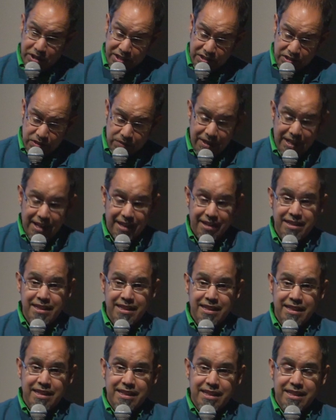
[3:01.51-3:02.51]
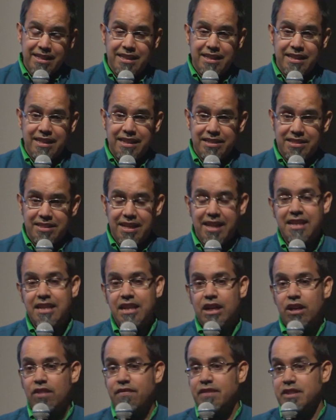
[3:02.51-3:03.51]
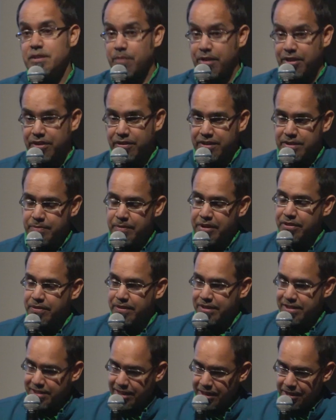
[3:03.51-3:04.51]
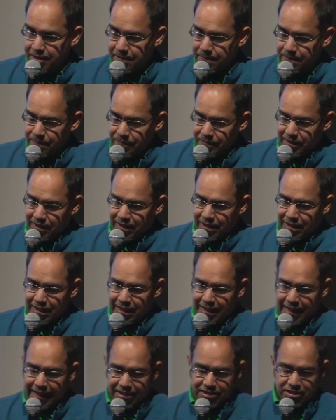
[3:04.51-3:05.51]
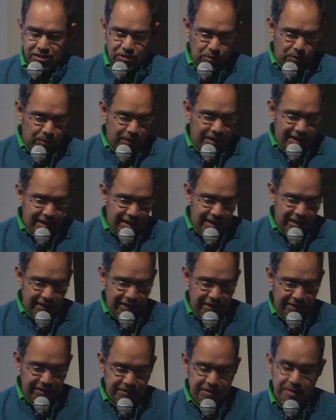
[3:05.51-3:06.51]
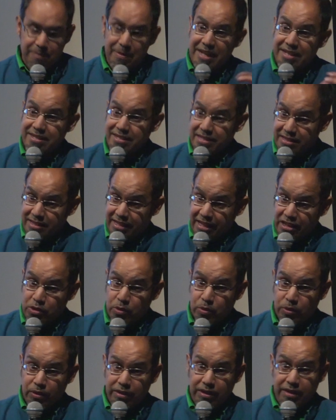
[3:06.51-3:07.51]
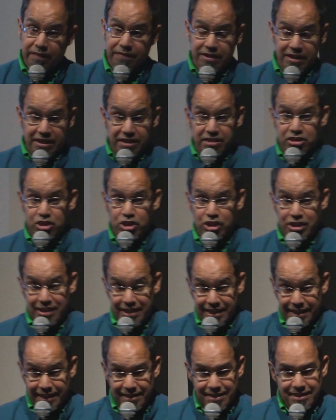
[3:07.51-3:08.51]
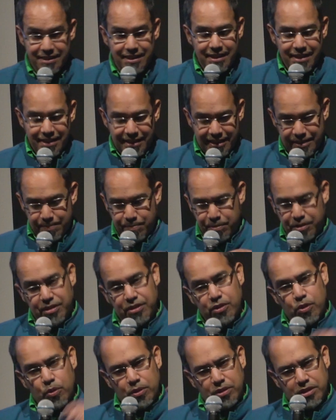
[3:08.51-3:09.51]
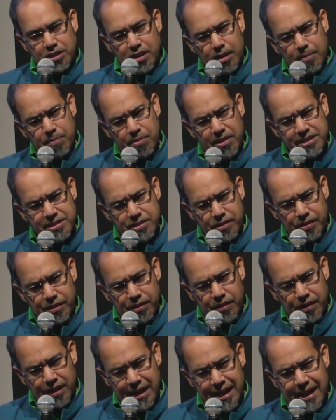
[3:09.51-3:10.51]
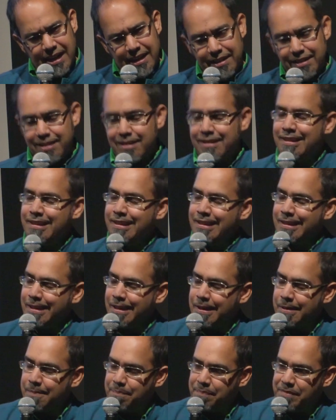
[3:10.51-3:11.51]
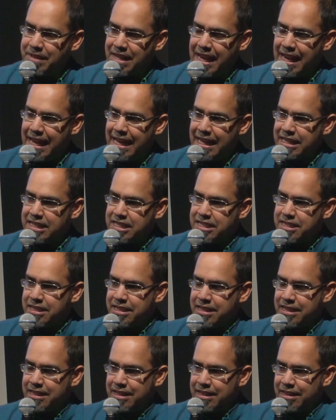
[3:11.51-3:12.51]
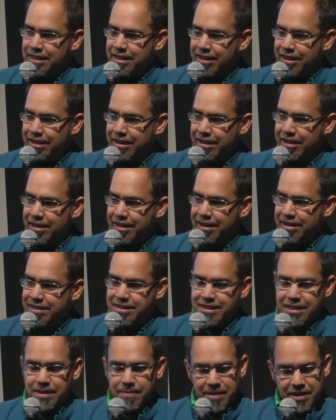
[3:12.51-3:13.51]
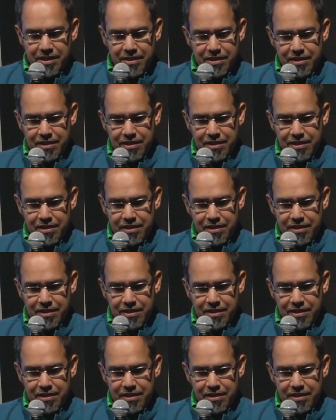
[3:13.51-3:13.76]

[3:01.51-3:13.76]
he could do that, he is taking care of his mother. His mother is sick. He has to, uh, there's a medicine schedule of things that she needs. He has to put a cold compress on her head. Um, and uh, Asim